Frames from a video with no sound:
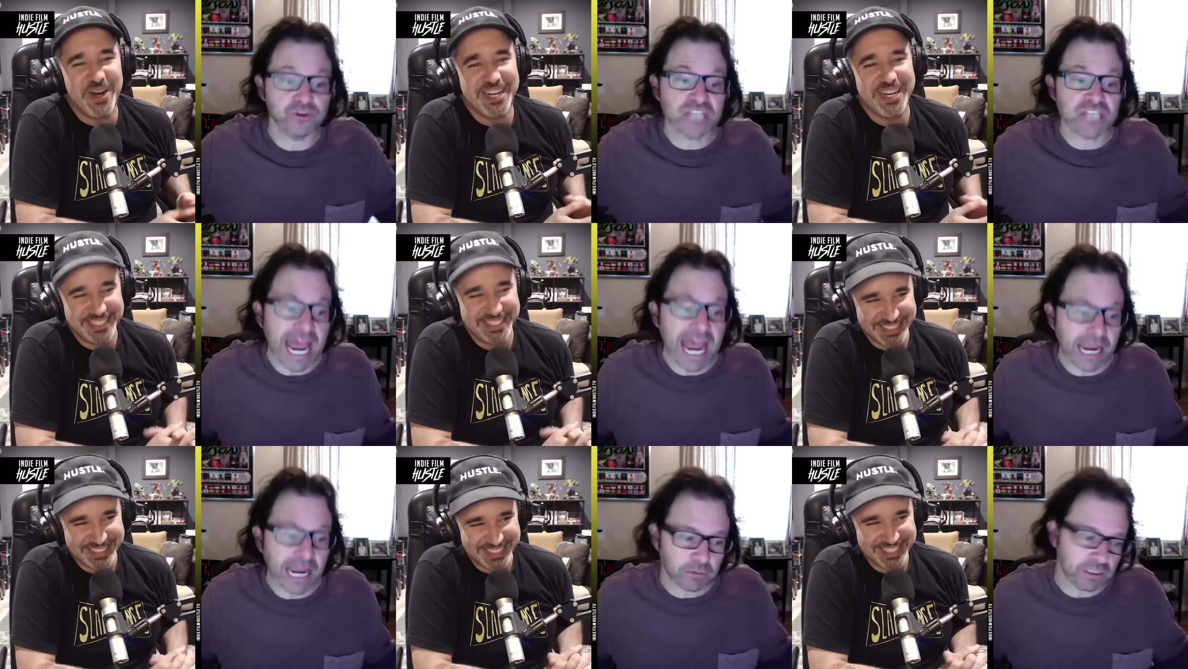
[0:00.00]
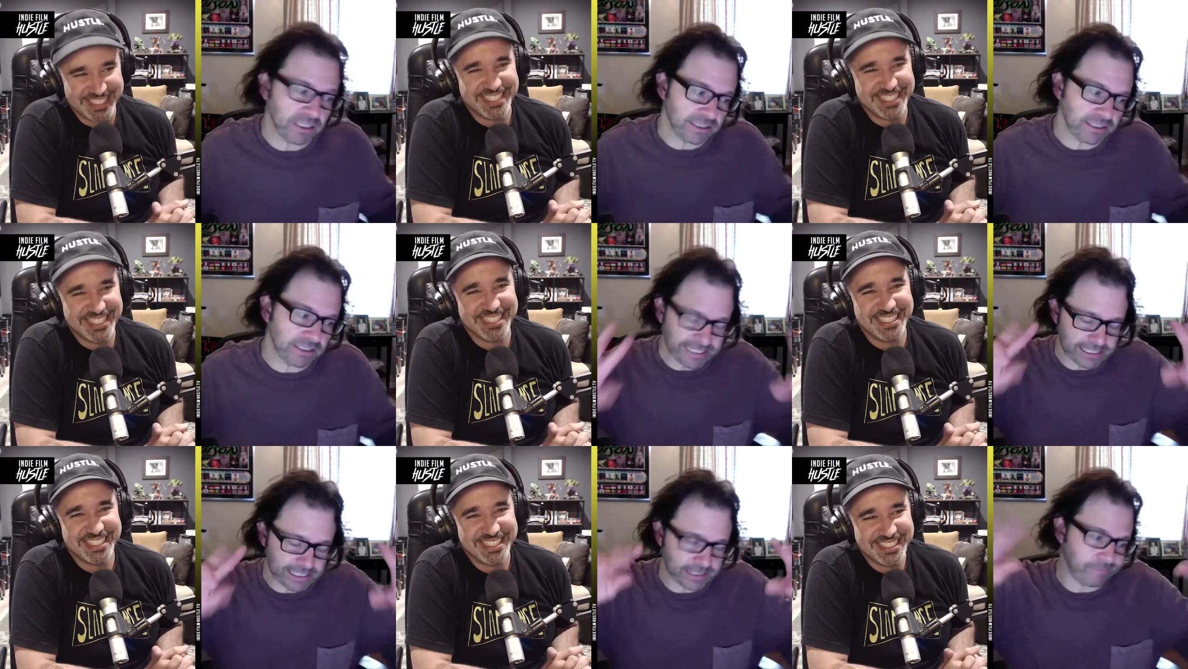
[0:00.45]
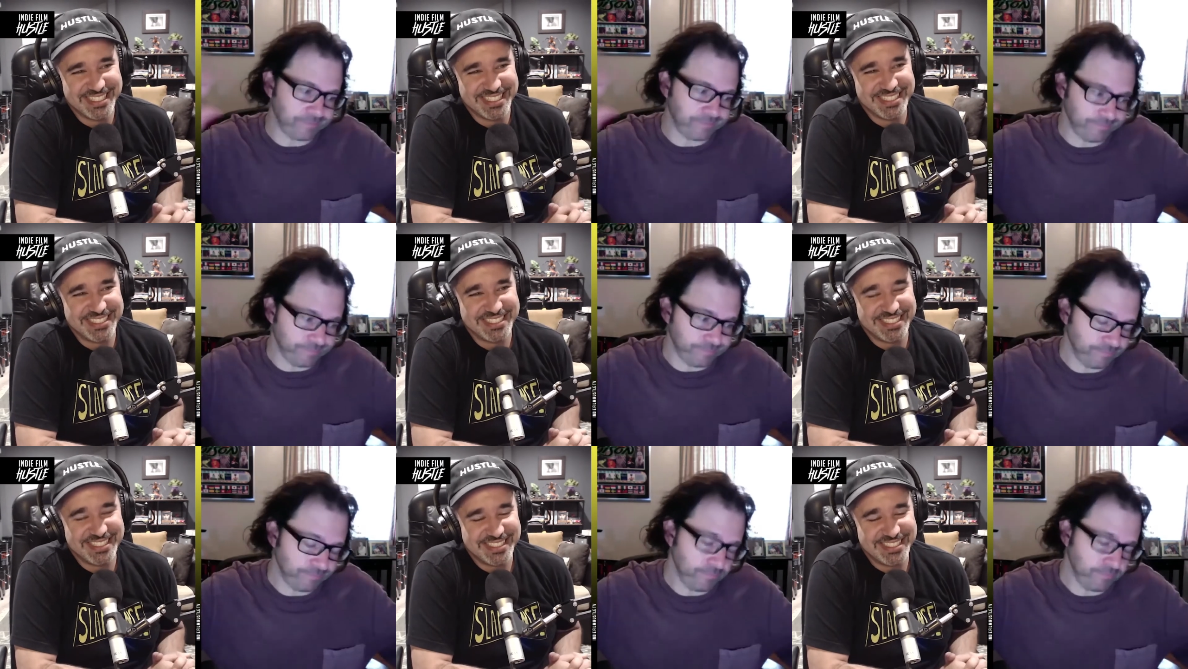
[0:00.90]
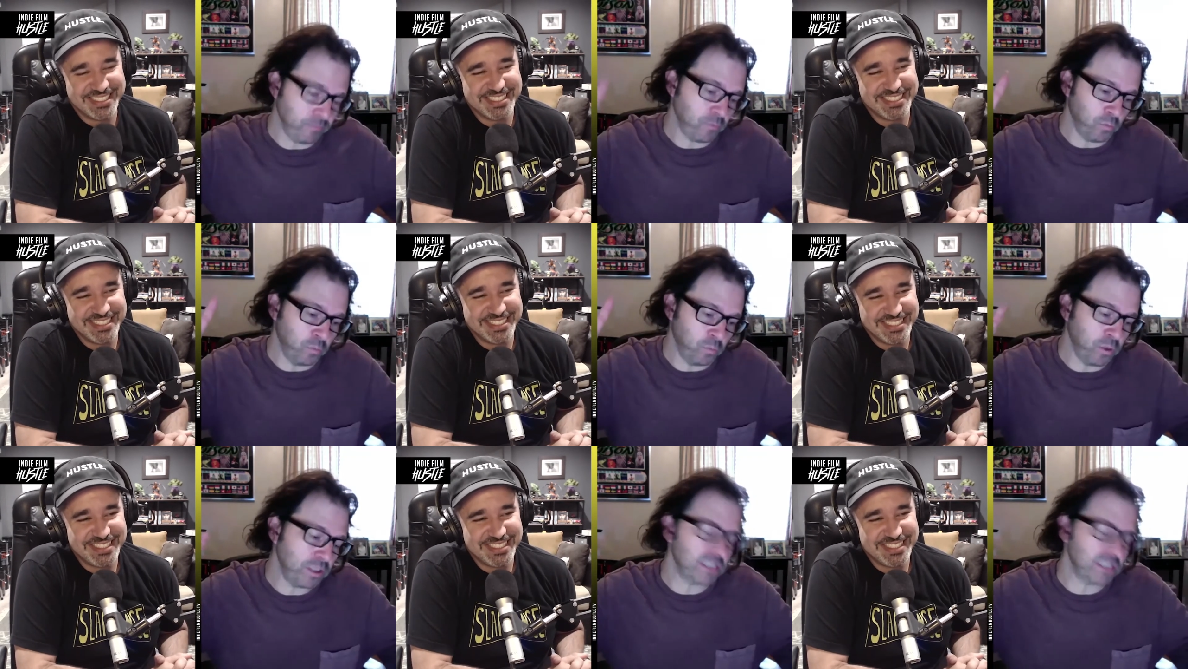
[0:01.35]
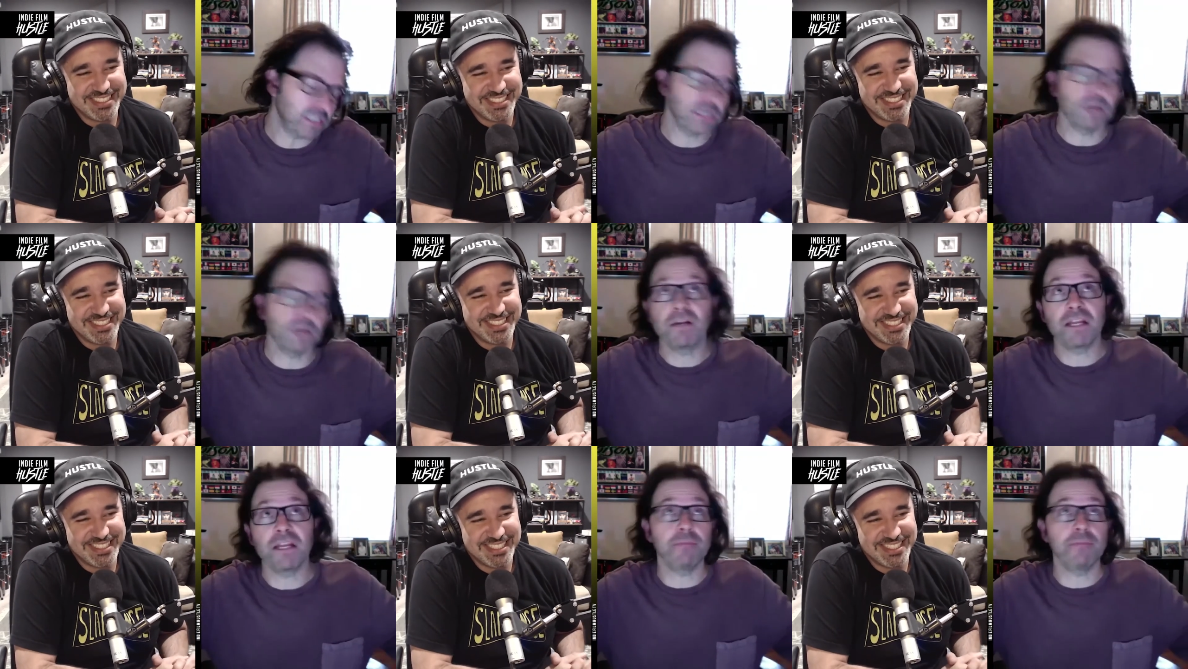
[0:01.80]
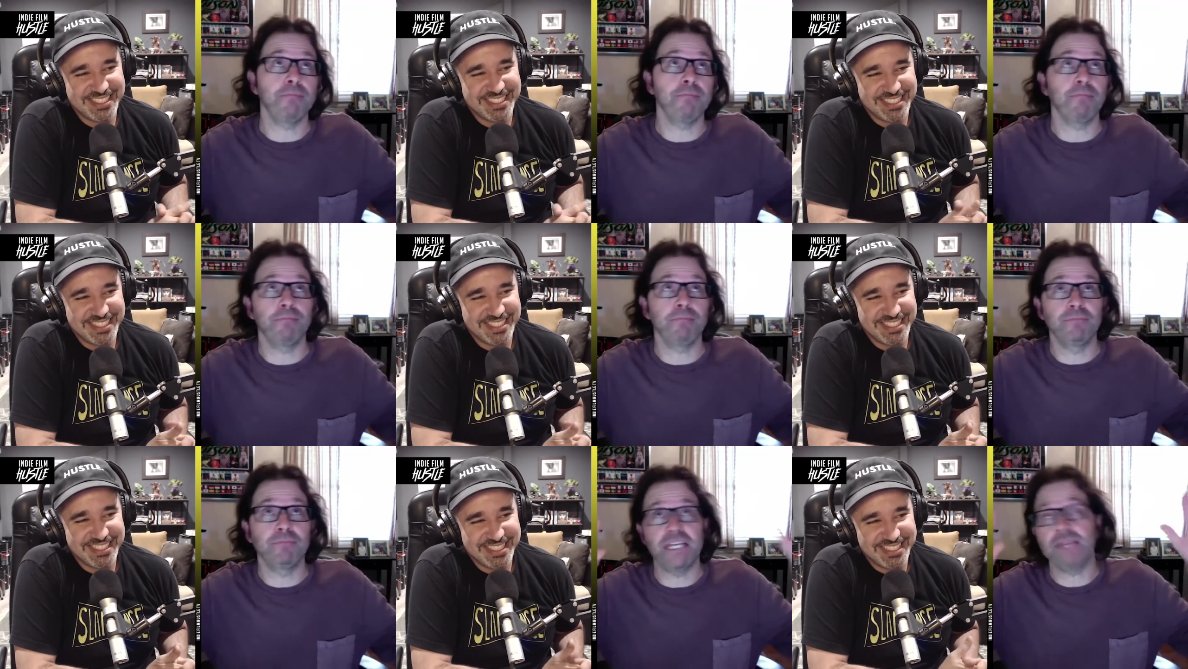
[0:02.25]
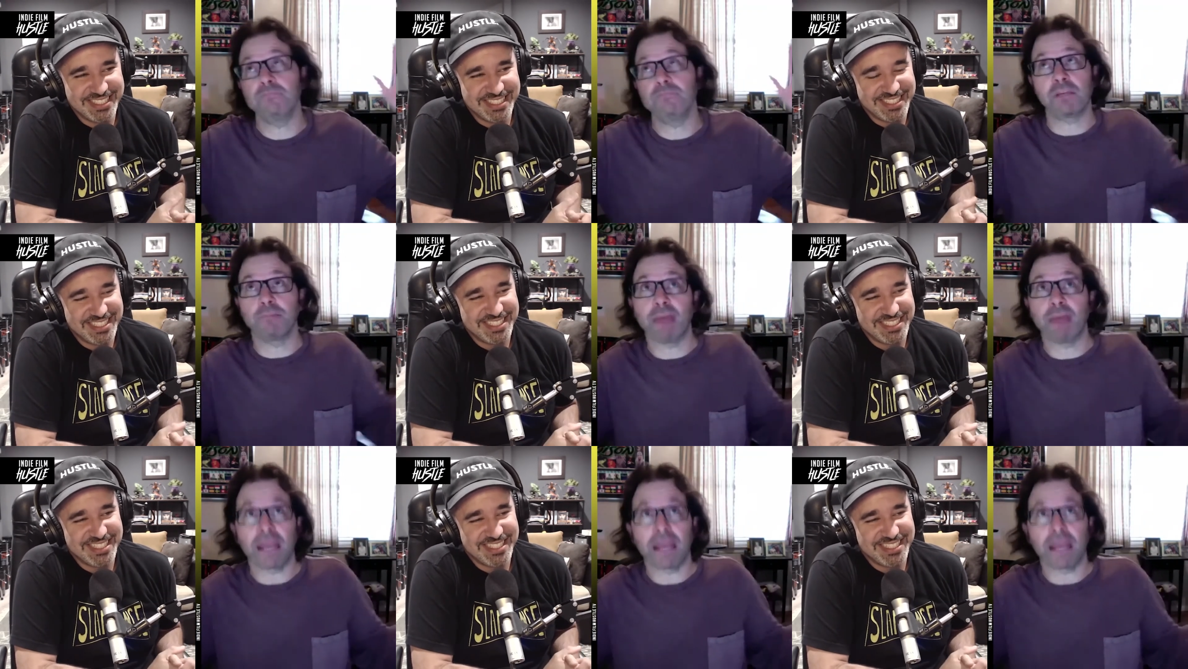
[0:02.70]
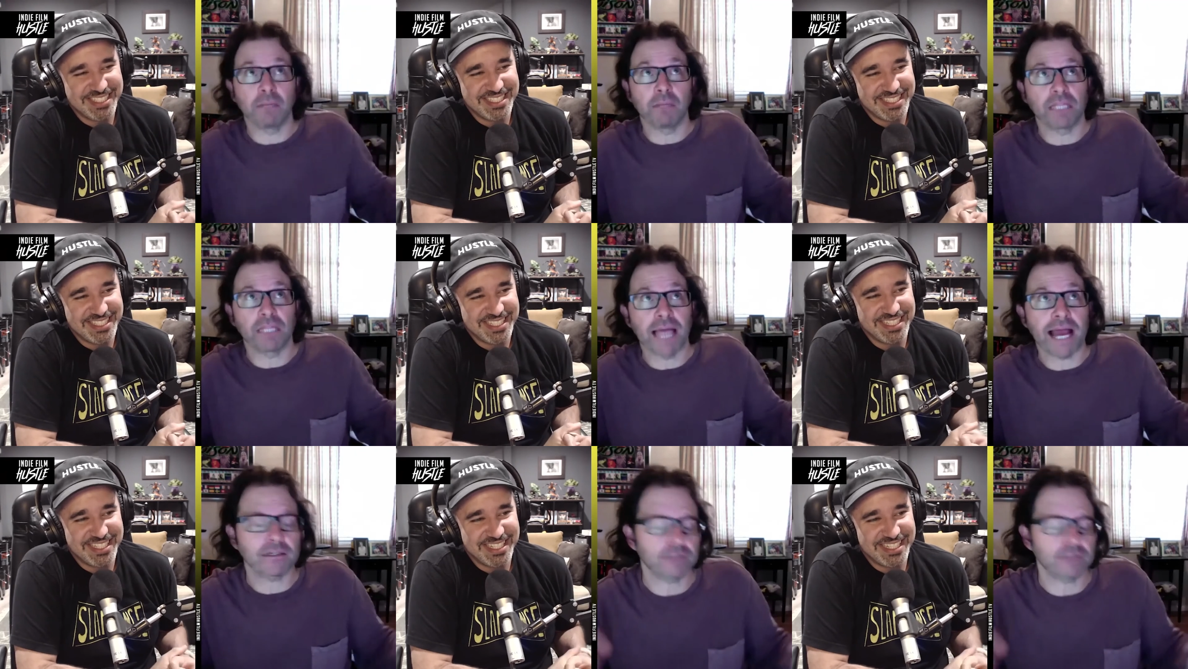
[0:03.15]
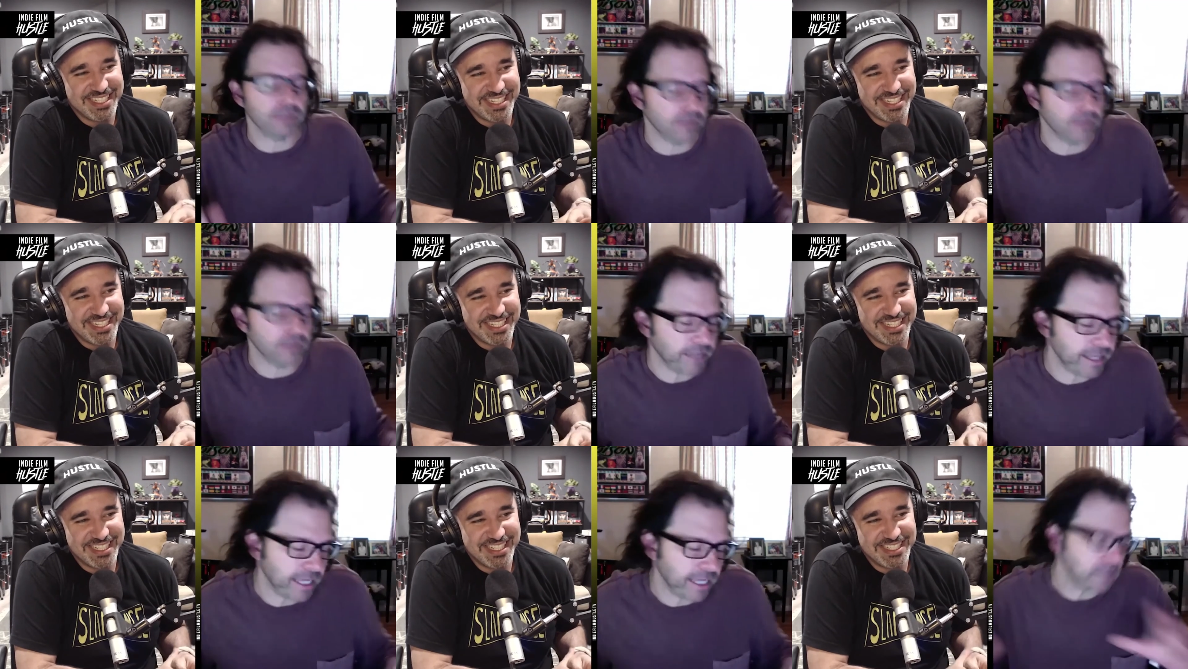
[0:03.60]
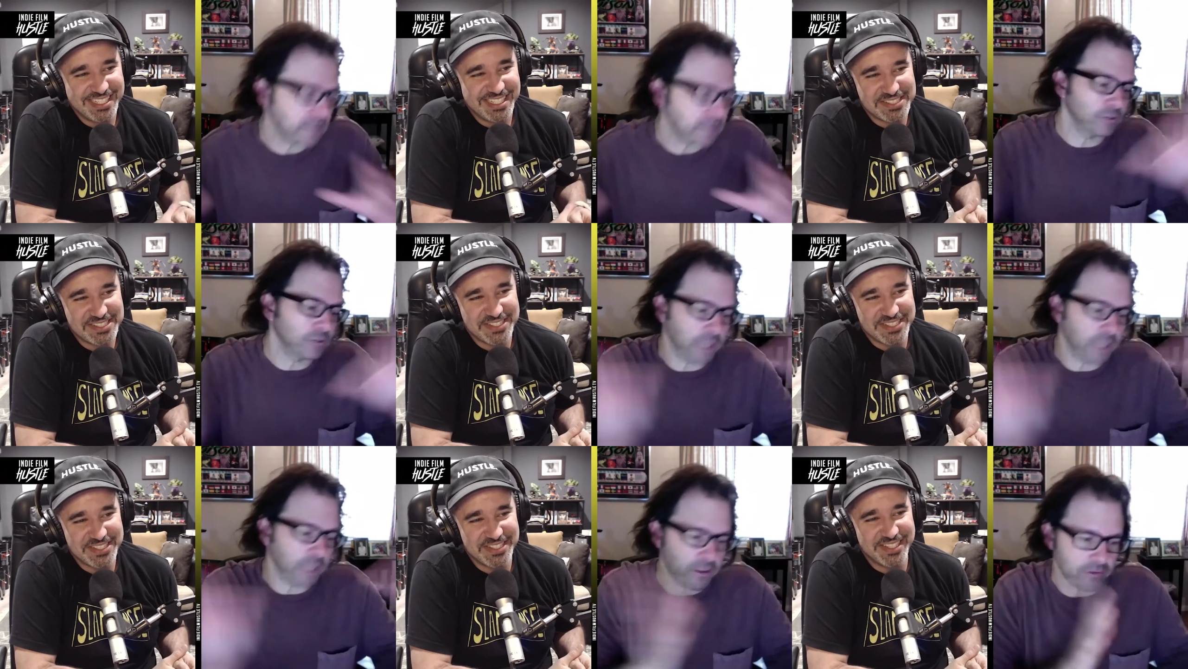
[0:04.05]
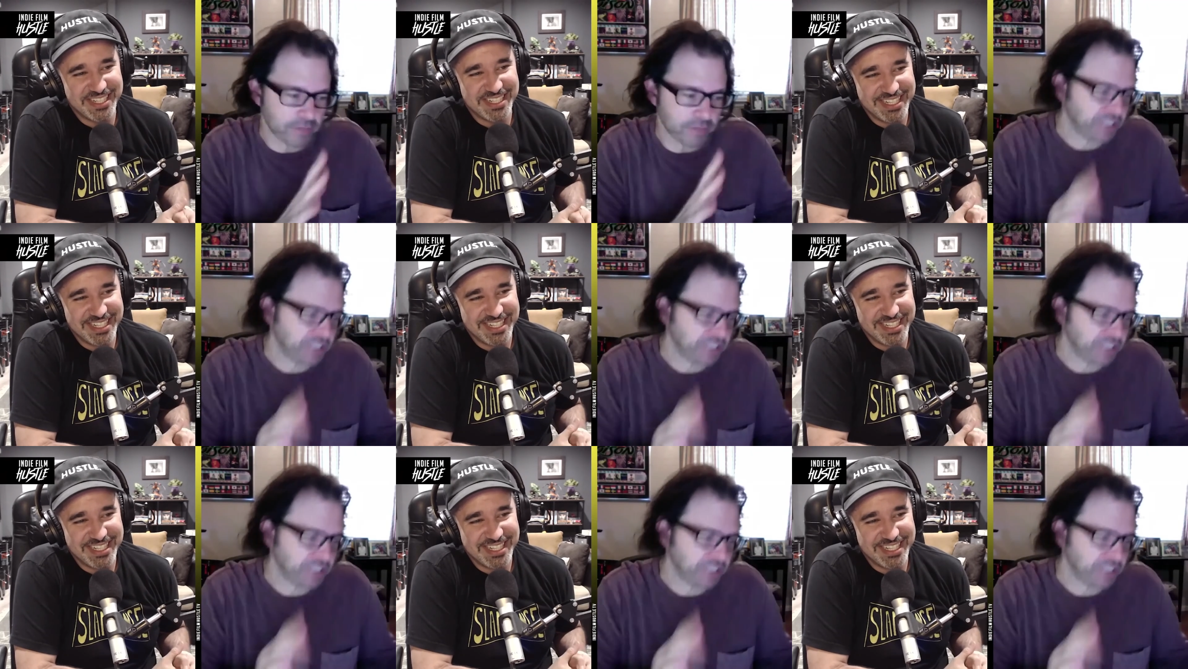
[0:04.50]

Speaker 1: SAG with at least what somebody deems a bankable act. Okay, that's a whole sure. other